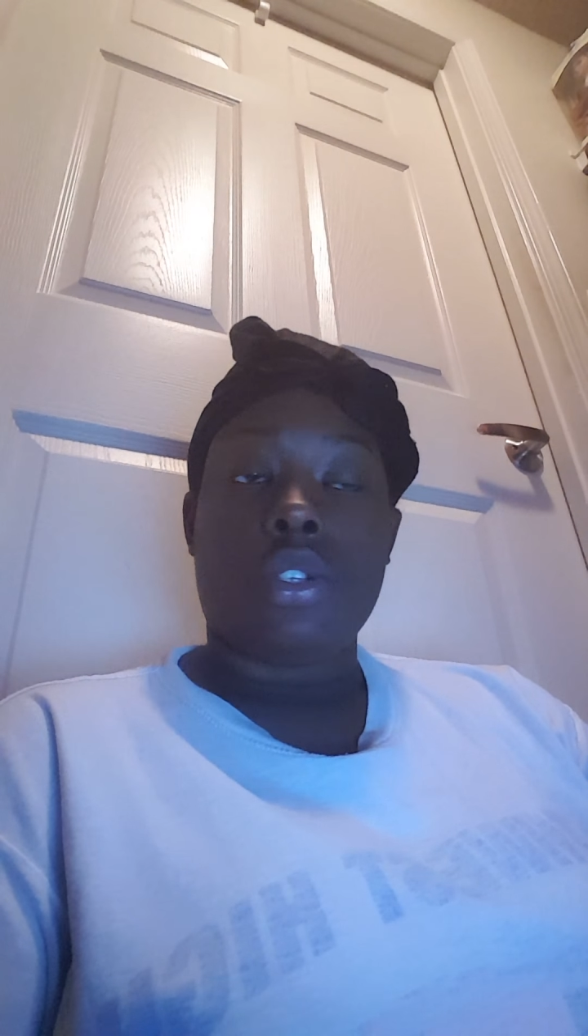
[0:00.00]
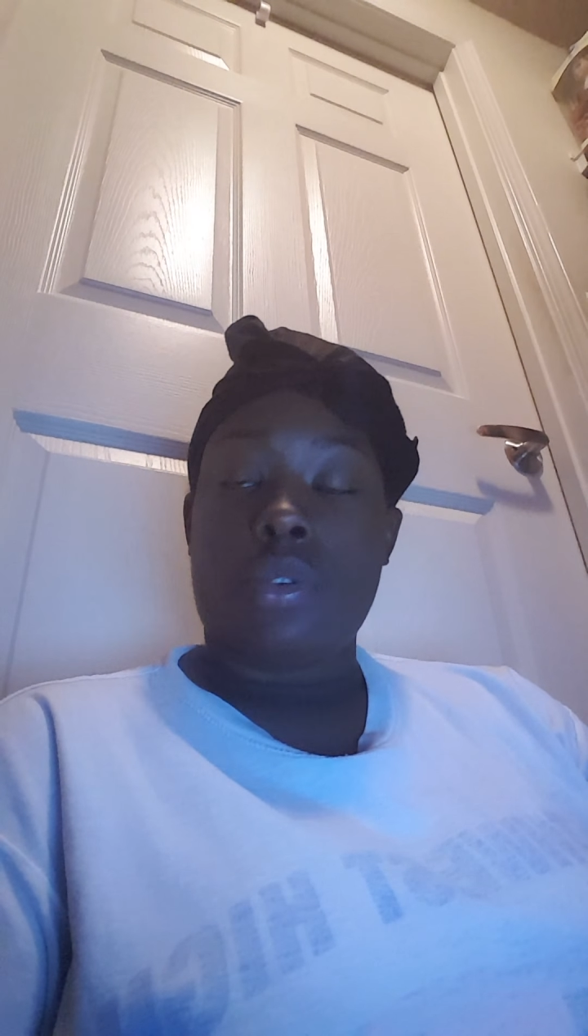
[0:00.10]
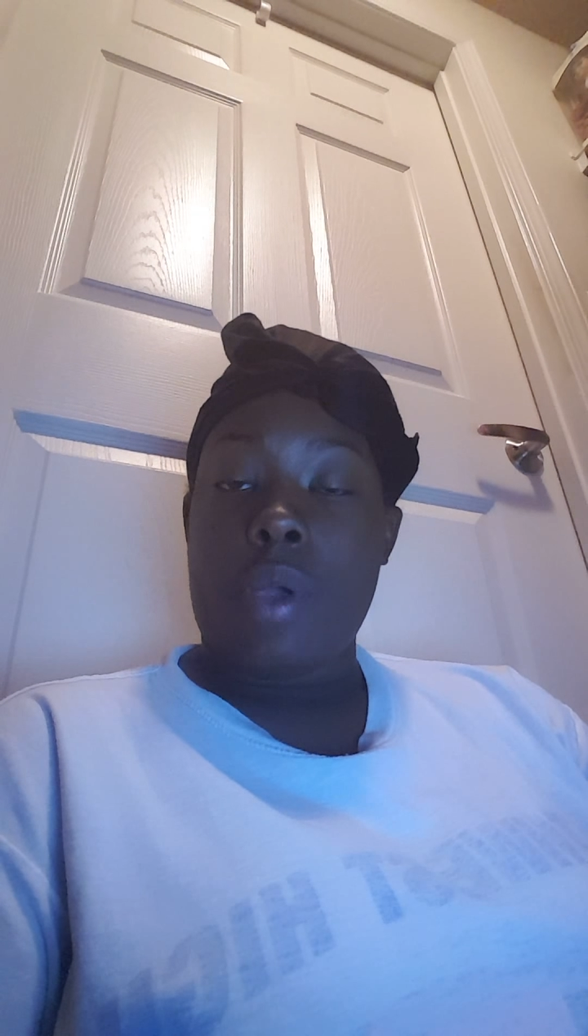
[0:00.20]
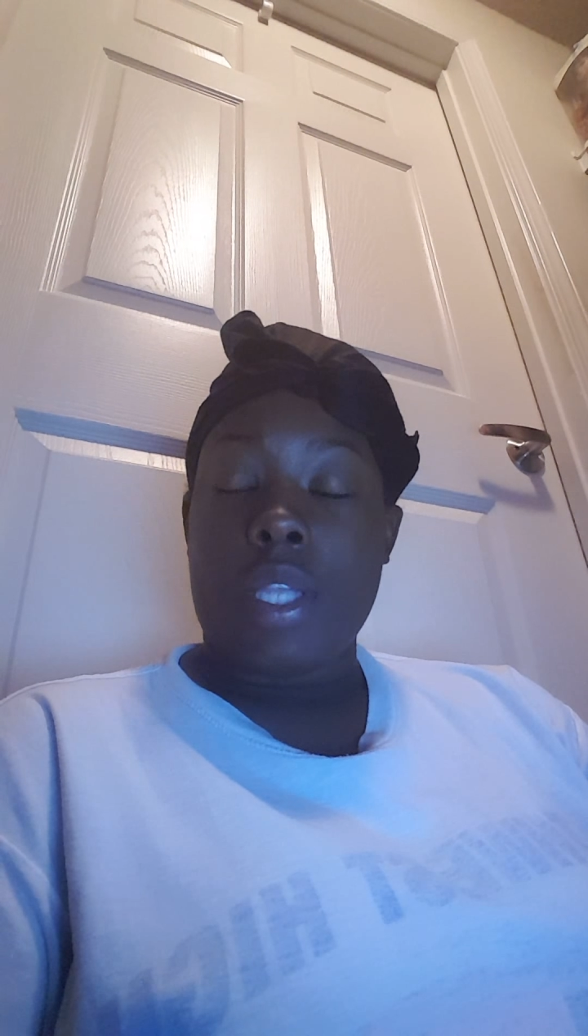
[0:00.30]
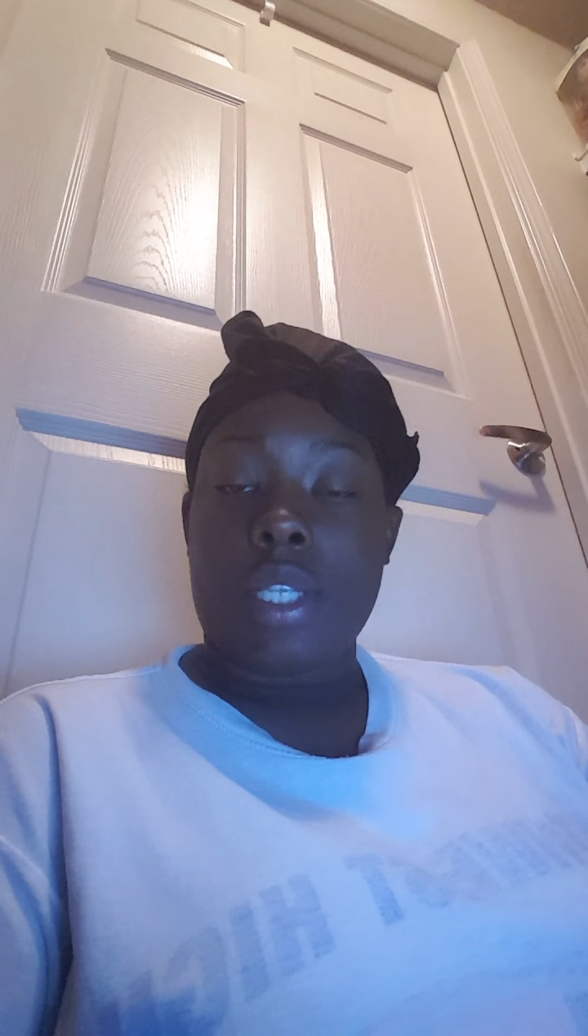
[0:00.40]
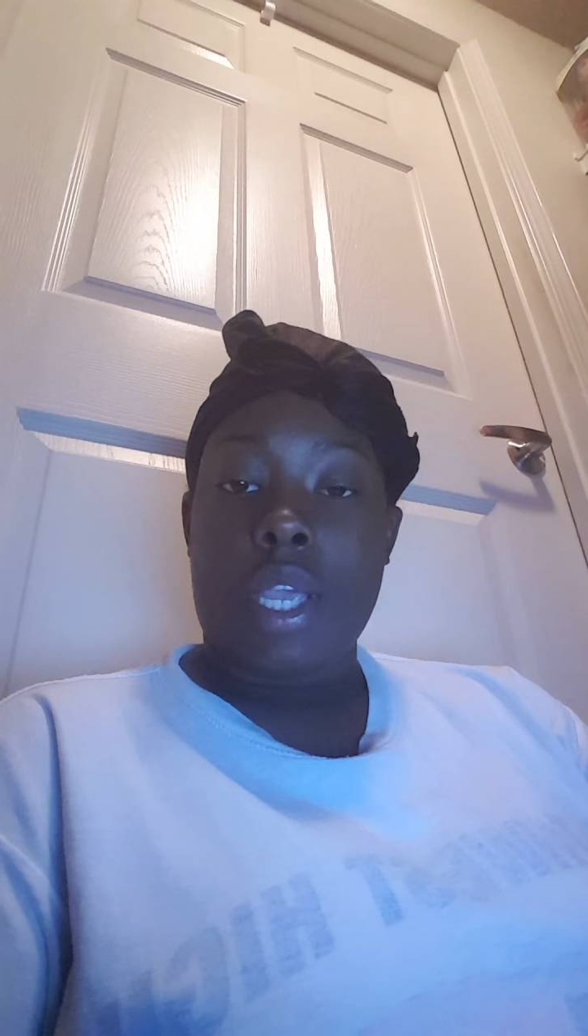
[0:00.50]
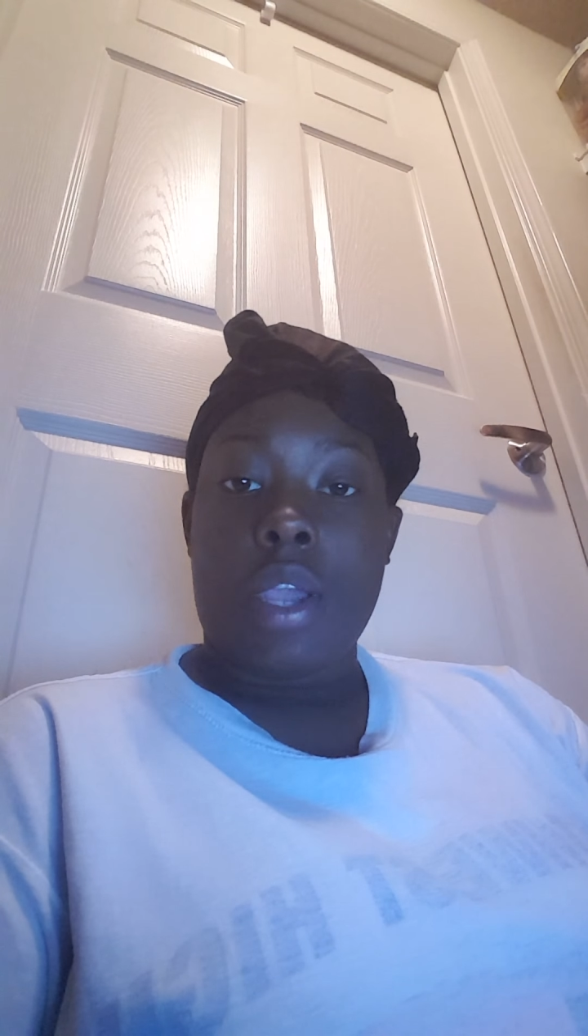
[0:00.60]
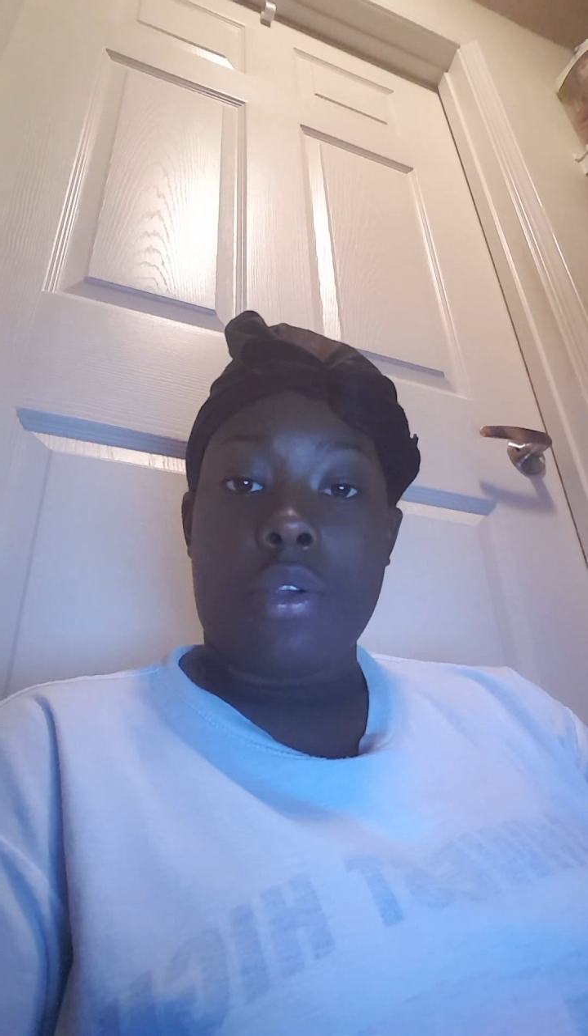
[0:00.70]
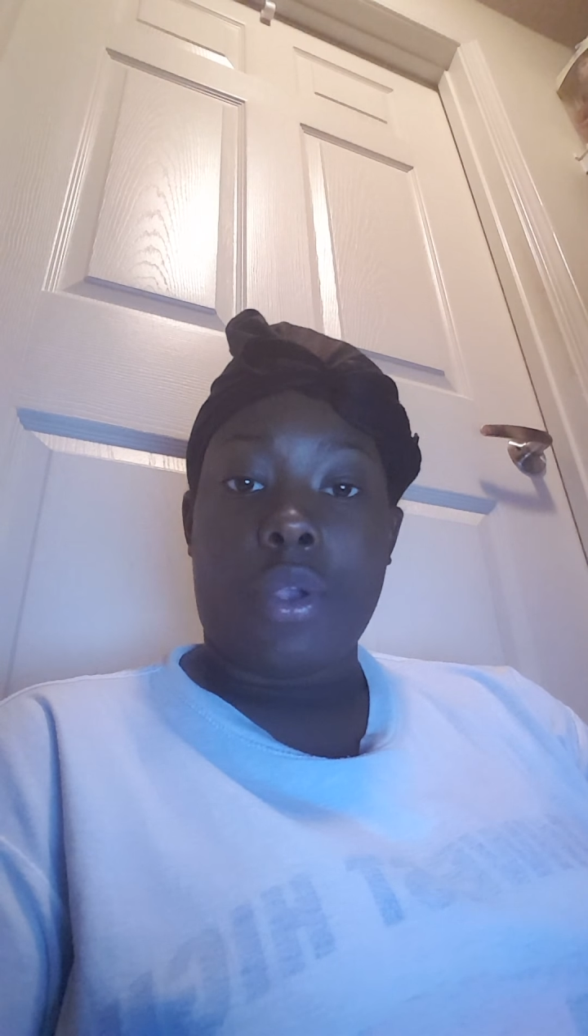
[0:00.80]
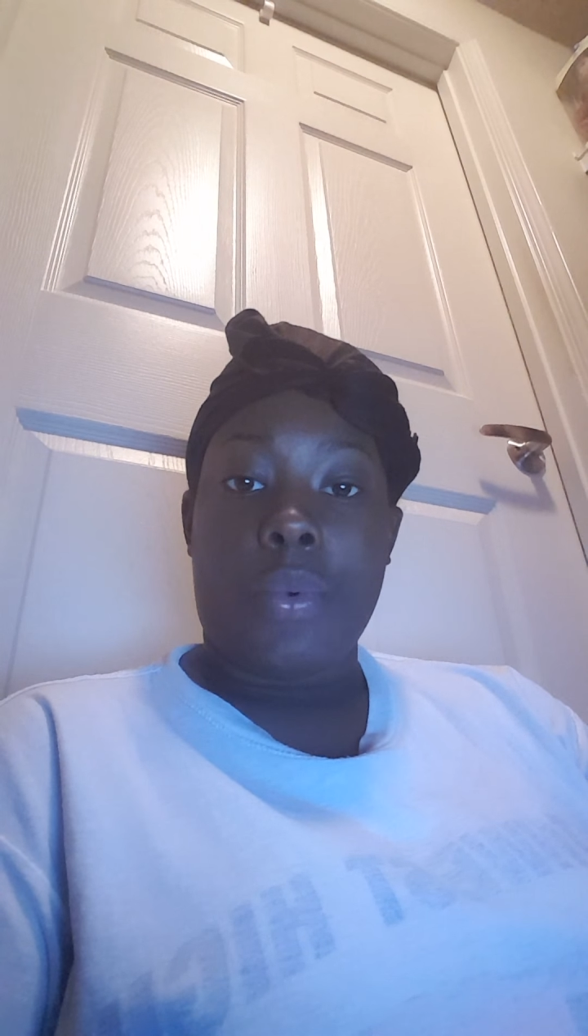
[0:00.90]
USA
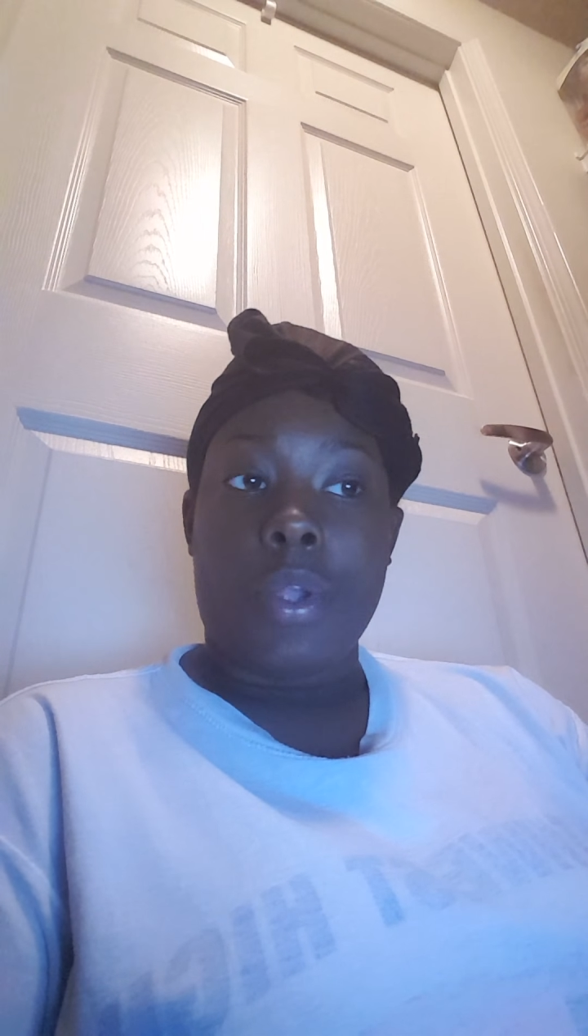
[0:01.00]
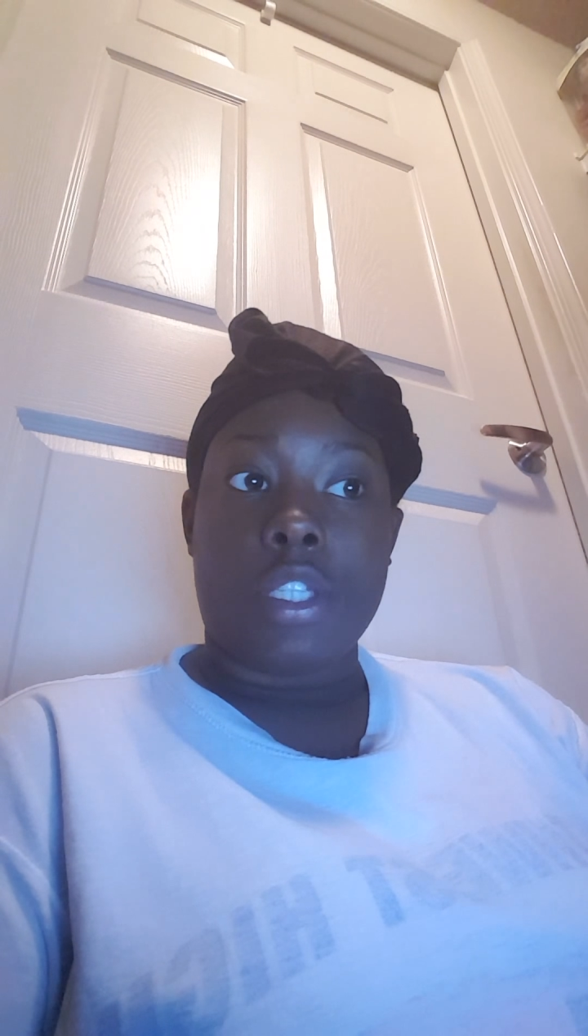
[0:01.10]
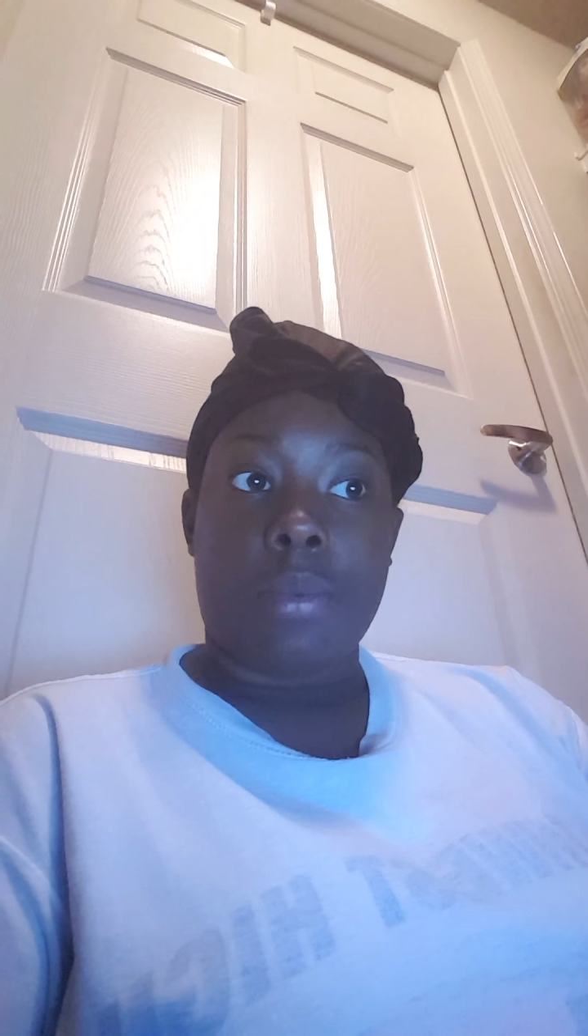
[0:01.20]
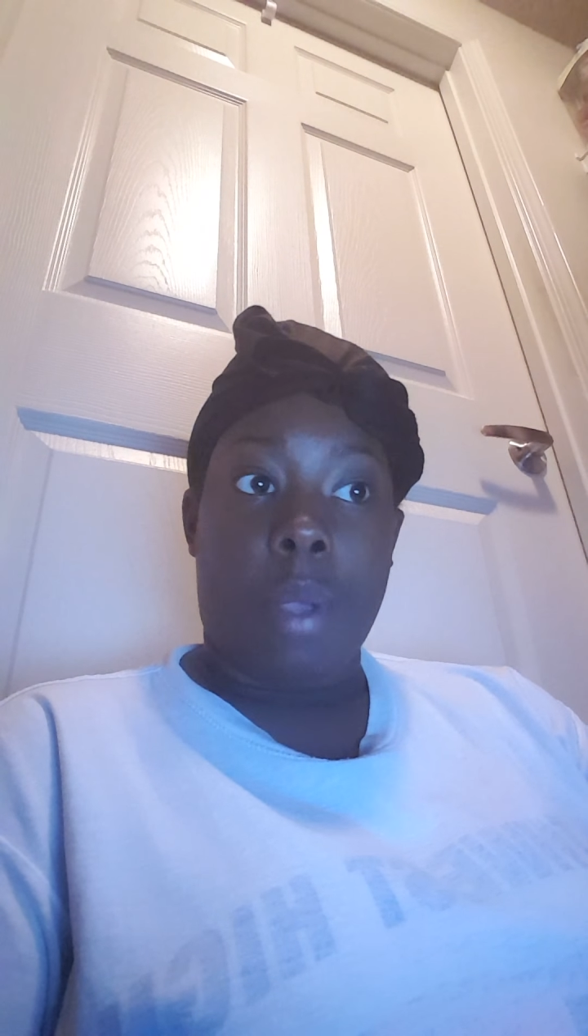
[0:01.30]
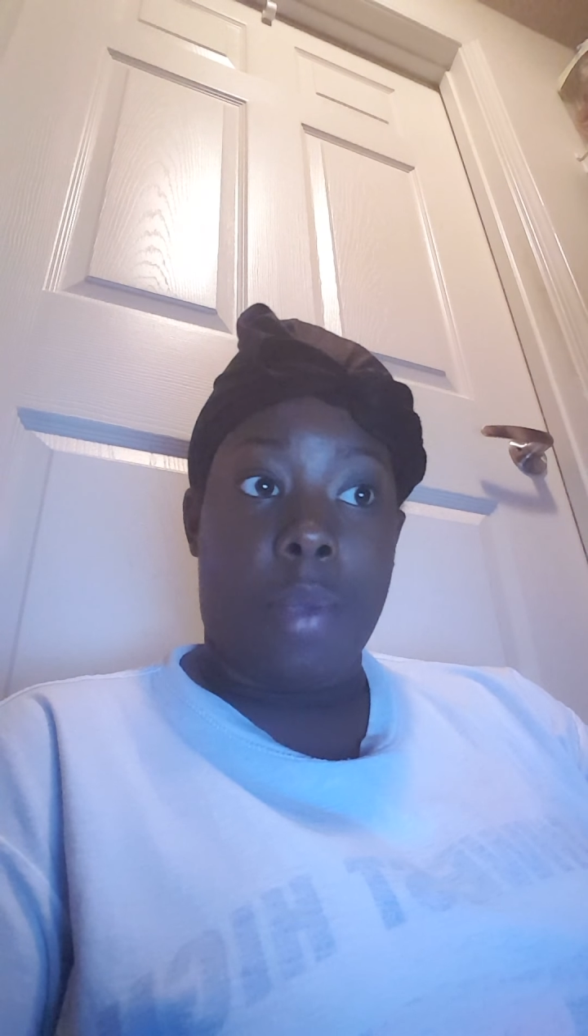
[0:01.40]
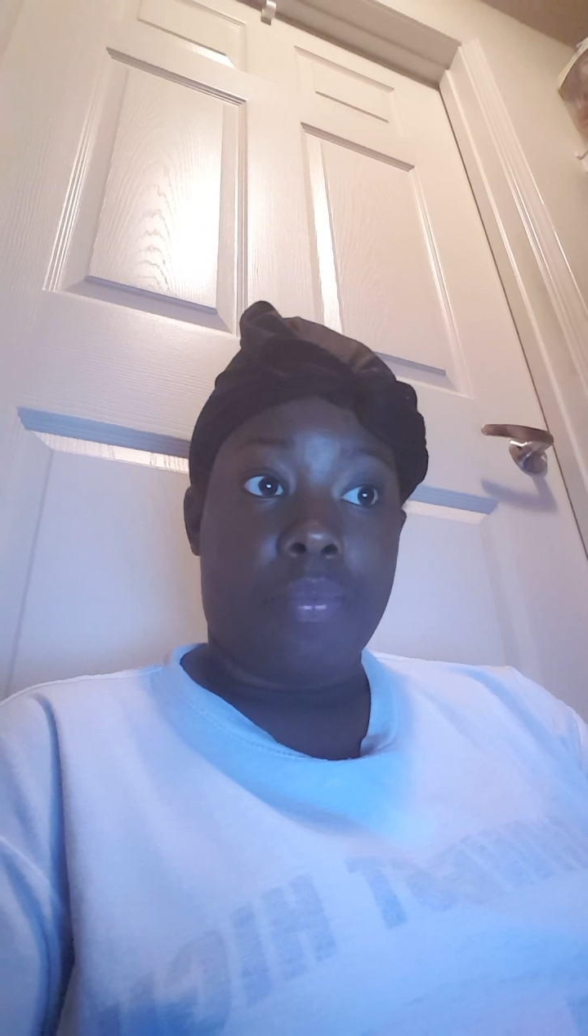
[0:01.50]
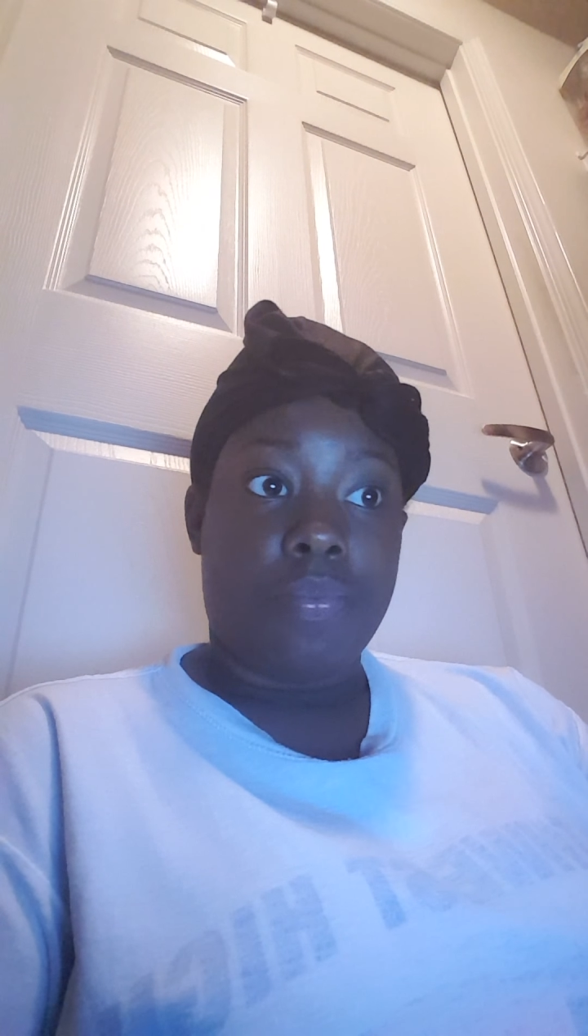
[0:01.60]
on your resume.